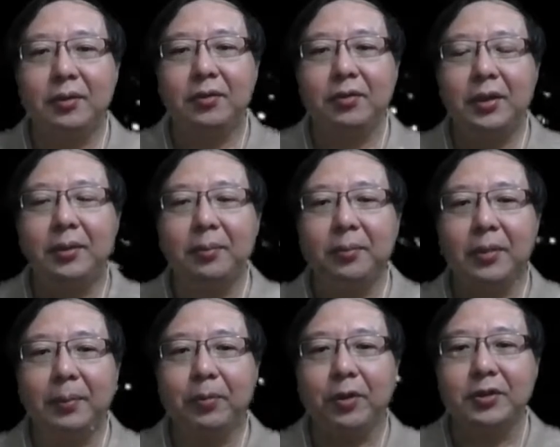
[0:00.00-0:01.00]
tree
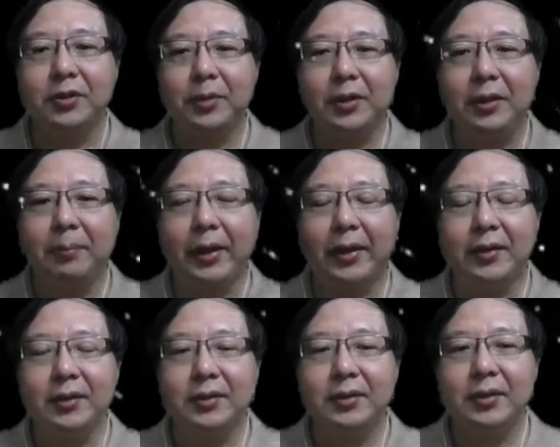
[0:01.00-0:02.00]
approximately
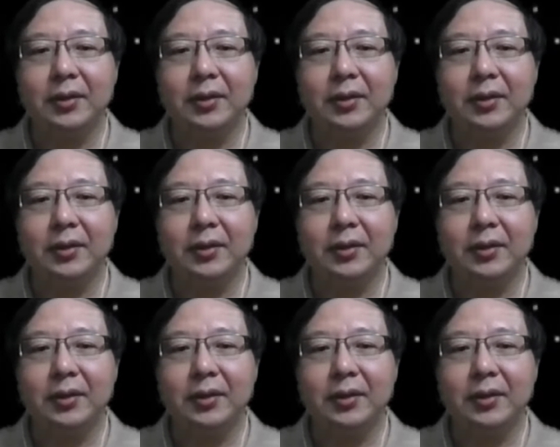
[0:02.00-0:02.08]
balanced.